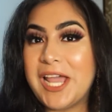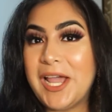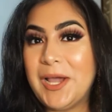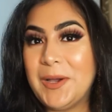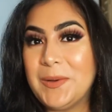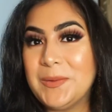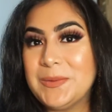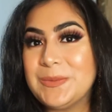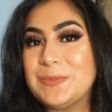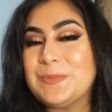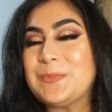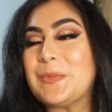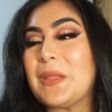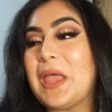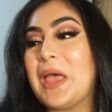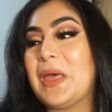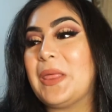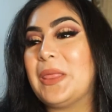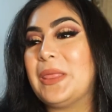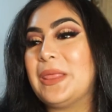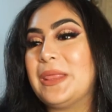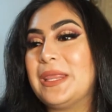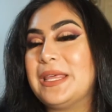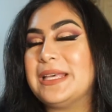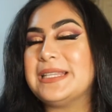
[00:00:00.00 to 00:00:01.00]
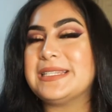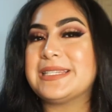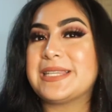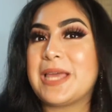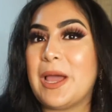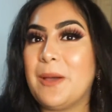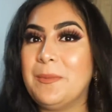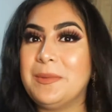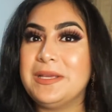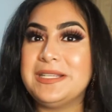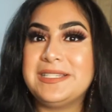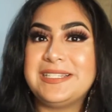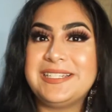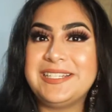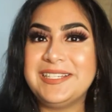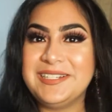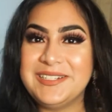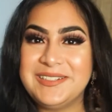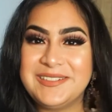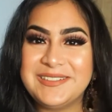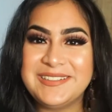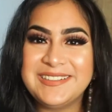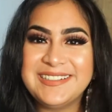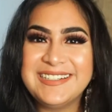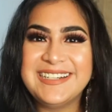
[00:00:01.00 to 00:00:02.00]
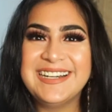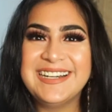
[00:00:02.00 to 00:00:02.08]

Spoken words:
out. Well, that's coming too.